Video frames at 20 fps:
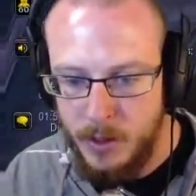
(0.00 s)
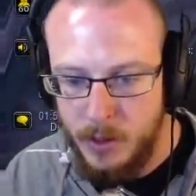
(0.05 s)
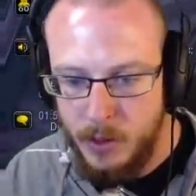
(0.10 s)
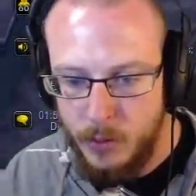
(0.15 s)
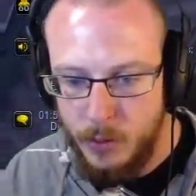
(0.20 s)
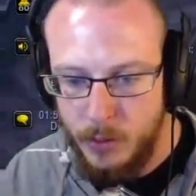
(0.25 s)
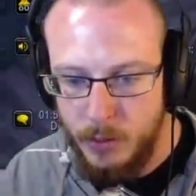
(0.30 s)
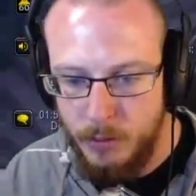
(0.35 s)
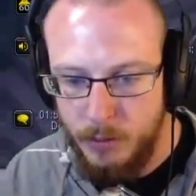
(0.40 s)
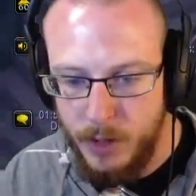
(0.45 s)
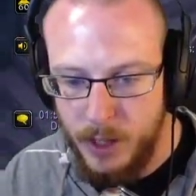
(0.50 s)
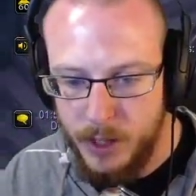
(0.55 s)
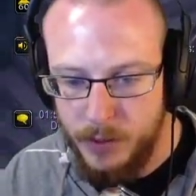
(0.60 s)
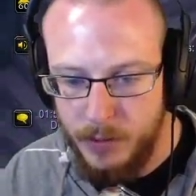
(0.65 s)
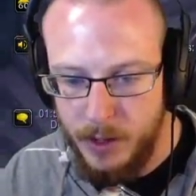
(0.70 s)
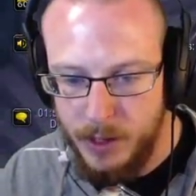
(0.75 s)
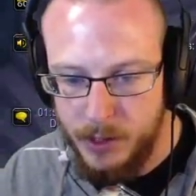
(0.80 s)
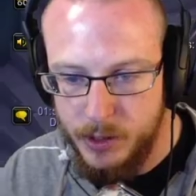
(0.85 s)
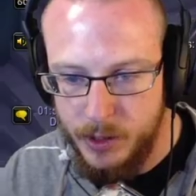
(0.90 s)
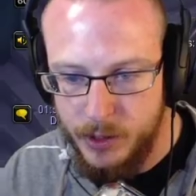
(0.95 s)
Refresh
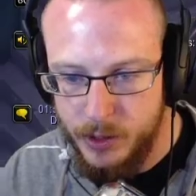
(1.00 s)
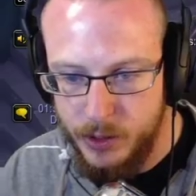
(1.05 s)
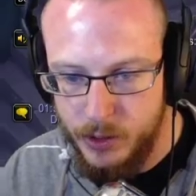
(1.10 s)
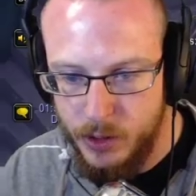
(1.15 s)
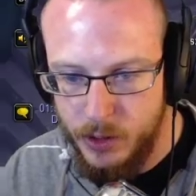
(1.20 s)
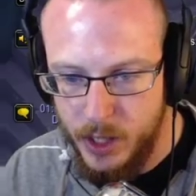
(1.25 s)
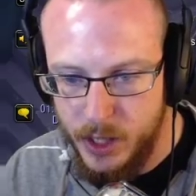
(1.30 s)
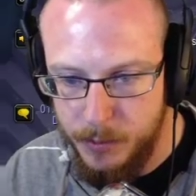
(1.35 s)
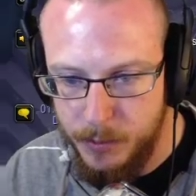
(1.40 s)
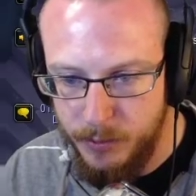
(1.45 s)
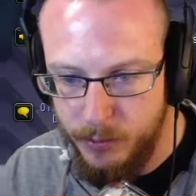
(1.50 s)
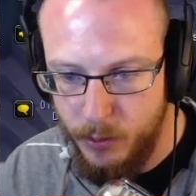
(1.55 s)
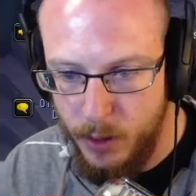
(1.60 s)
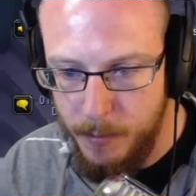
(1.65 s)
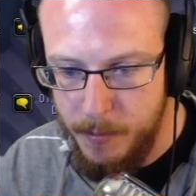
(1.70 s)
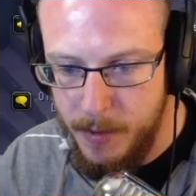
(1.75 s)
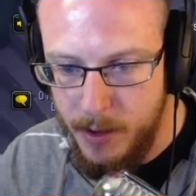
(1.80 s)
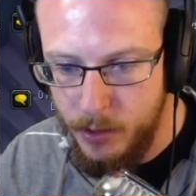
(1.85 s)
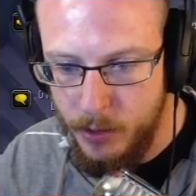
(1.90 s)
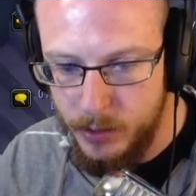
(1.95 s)
Flash Concentration before I
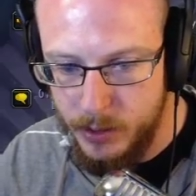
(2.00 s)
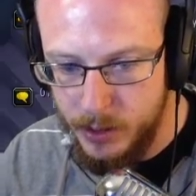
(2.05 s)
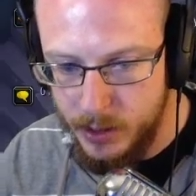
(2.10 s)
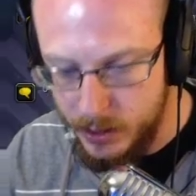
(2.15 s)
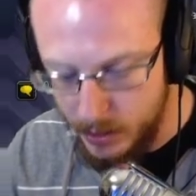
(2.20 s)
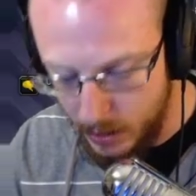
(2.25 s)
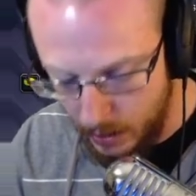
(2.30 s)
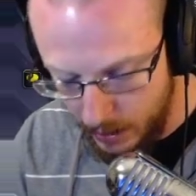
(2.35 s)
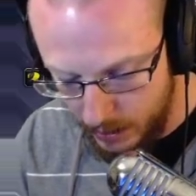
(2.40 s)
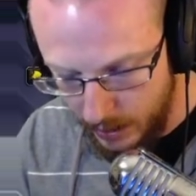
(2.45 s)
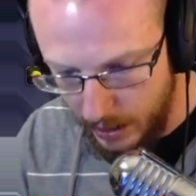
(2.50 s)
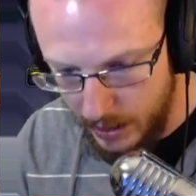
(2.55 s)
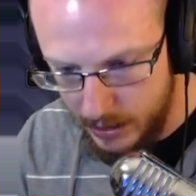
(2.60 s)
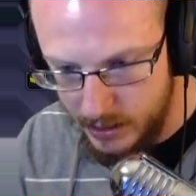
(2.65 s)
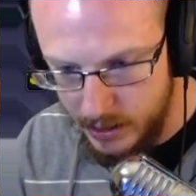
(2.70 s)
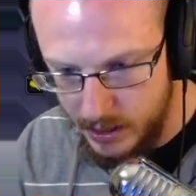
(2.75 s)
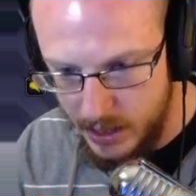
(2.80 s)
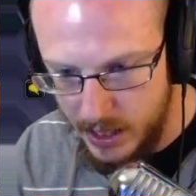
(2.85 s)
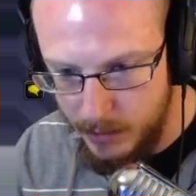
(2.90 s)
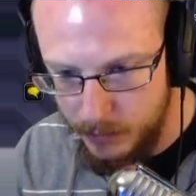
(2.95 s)
mount, because I'd like
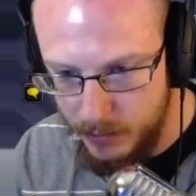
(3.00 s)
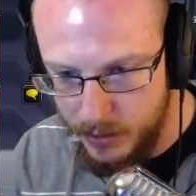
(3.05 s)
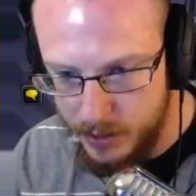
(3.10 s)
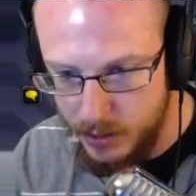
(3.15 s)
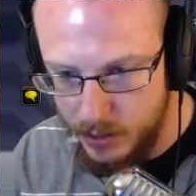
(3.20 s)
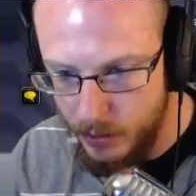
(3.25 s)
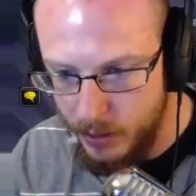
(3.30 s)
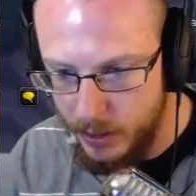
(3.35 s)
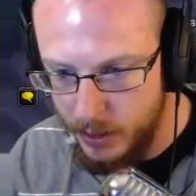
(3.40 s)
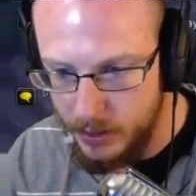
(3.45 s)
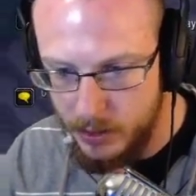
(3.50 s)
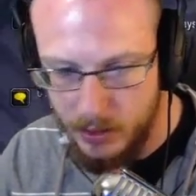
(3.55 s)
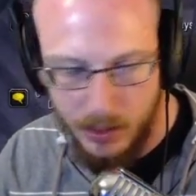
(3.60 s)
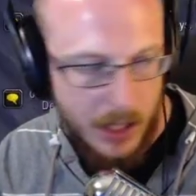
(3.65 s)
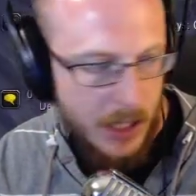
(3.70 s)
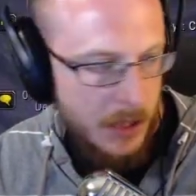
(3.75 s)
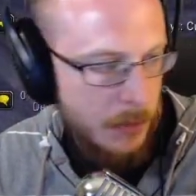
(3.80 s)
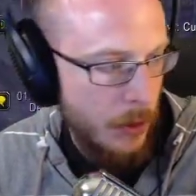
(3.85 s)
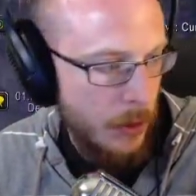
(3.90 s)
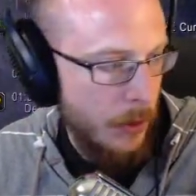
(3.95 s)
to keep this going into the
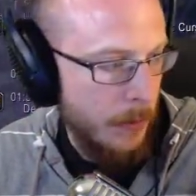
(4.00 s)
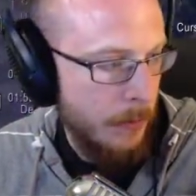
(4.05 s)
next pull.